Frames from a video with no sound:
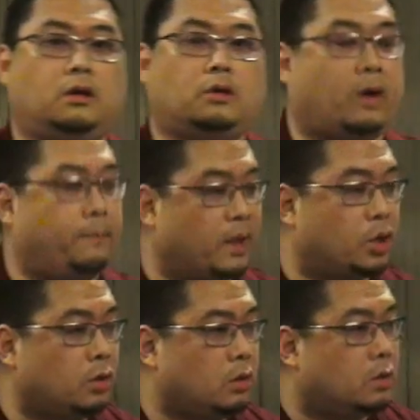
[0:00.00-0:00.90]
Quite
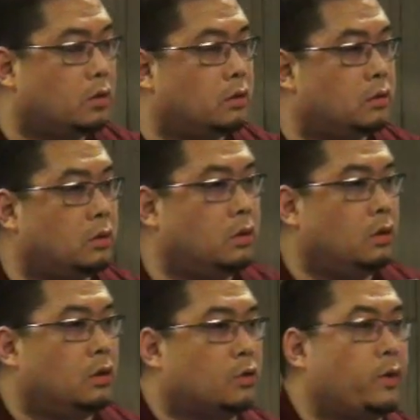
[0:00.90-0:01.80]
bitter,
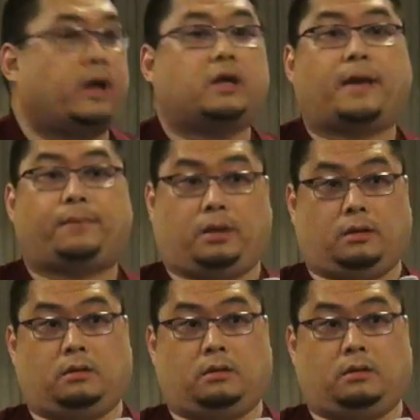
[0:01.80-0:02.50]
quite unhappy.